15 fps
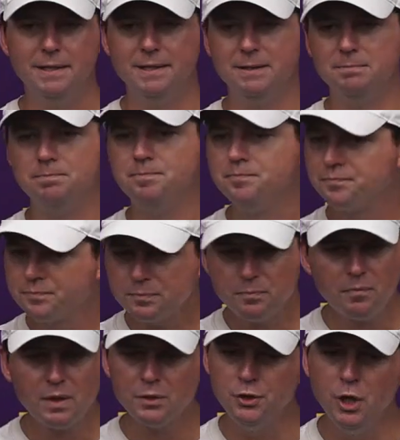
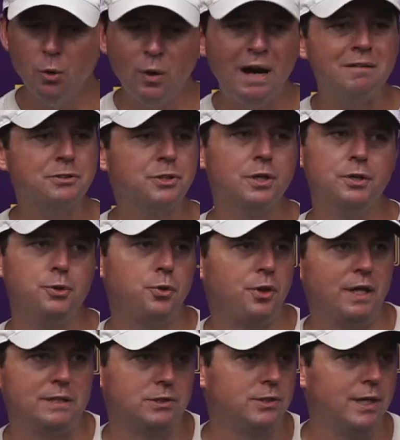You know, we're obviously going to do
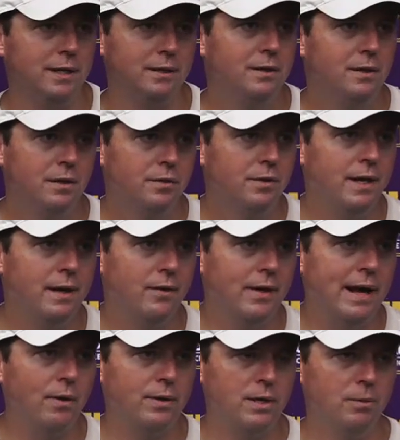things that
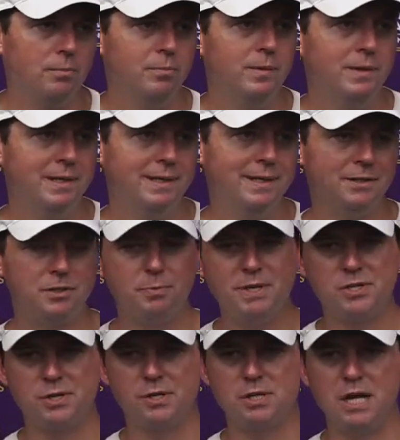allow him to
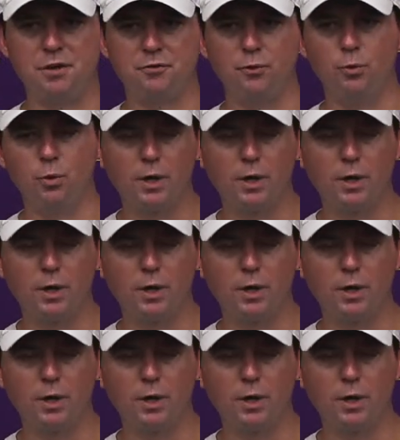be successful.